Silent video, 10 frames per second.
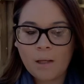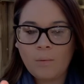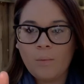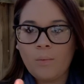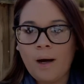
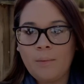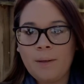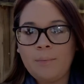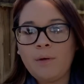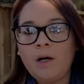While
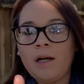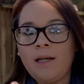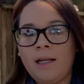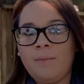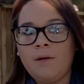people are
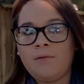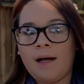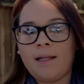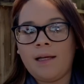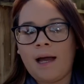naming
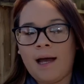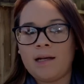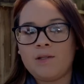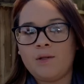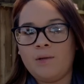Riley
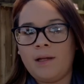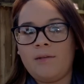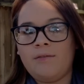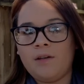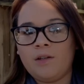as who they
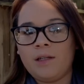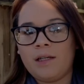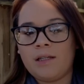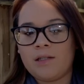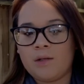feel
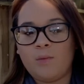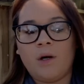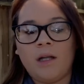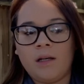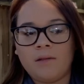is the
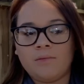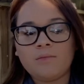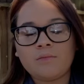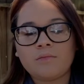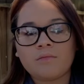one
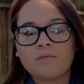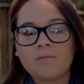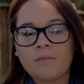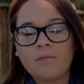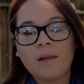
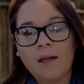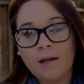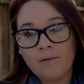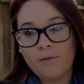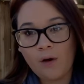
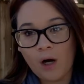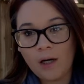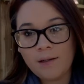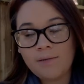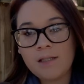
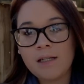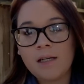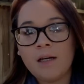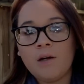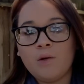involved,
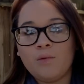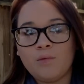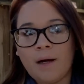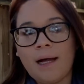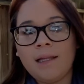
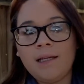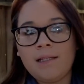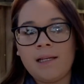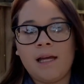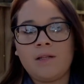Riley
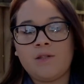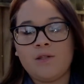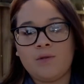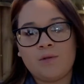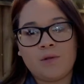
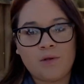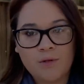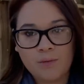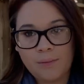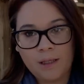takes to
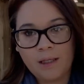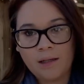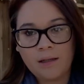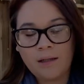social media,